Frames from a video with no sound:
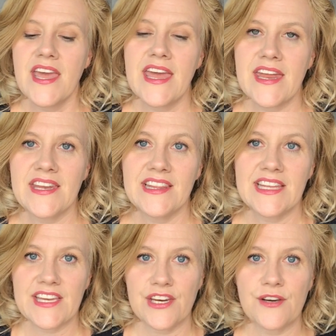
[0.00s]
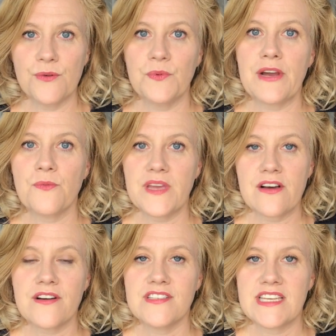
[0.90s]
and let you know where we
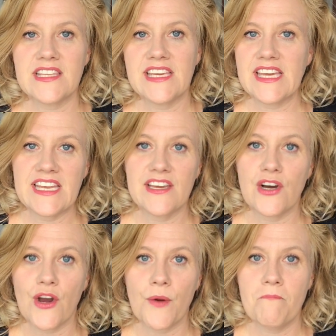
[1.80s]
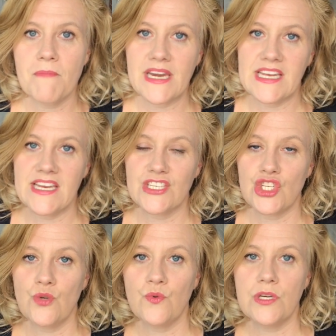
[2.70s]
are delegating our money
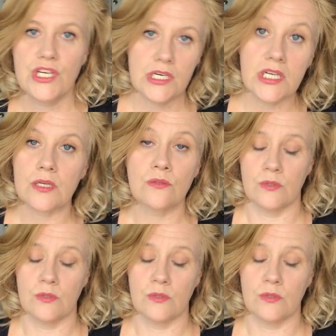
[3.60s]
to go.